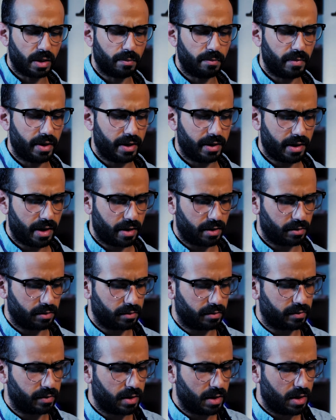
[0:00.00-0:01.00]
made out
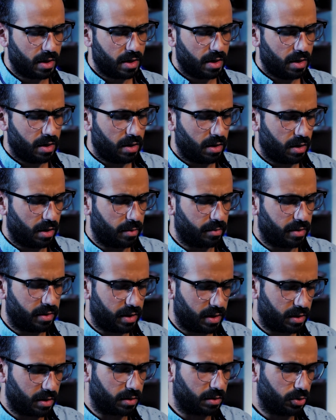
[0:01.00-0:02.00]
of, I
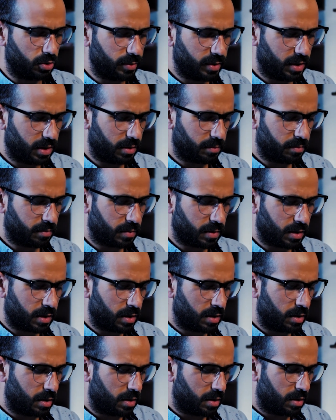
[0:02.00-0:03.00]
think, aluminum.
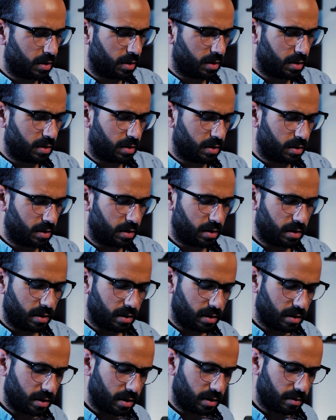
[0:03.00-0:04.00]

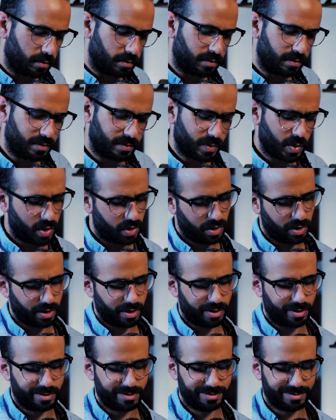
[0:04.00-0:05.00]

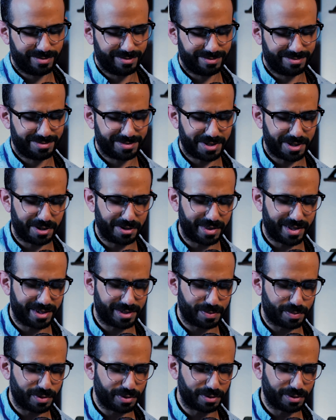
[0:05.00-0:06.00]
Oh,
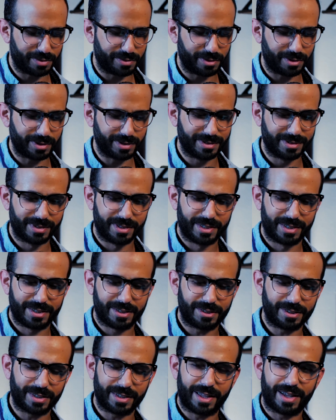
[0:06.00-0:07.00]
that's beautiful.
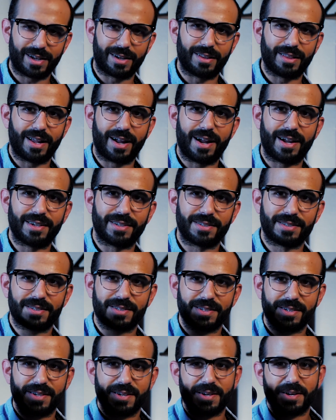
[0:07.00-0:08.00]
Look at that
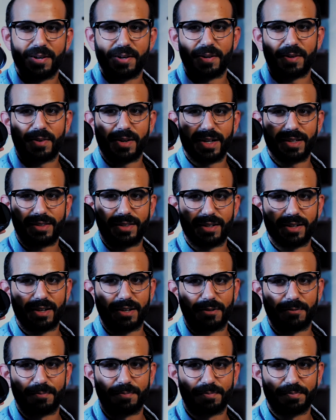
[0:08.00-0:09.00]
glass right
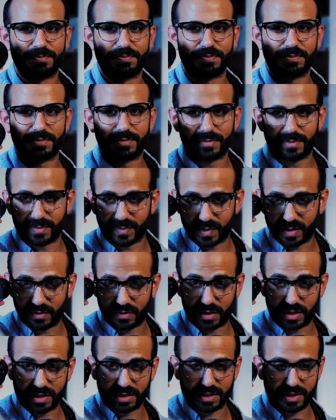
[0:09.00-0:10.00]
there.
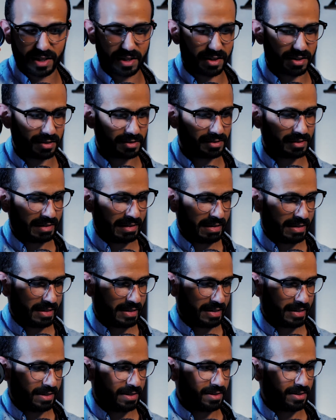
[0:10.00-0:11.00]
If you can tell,
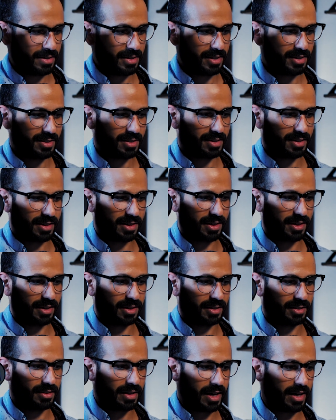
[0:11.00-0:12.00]
it's
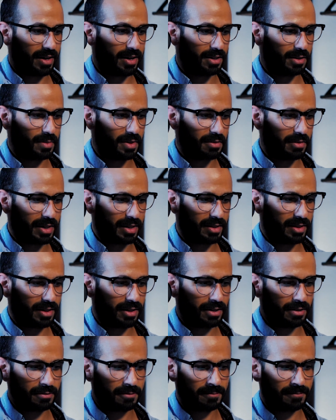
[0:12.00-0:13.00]
that element right
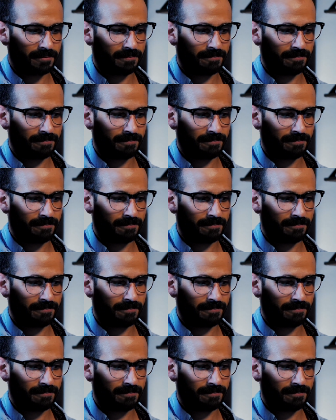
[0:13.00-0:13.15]
there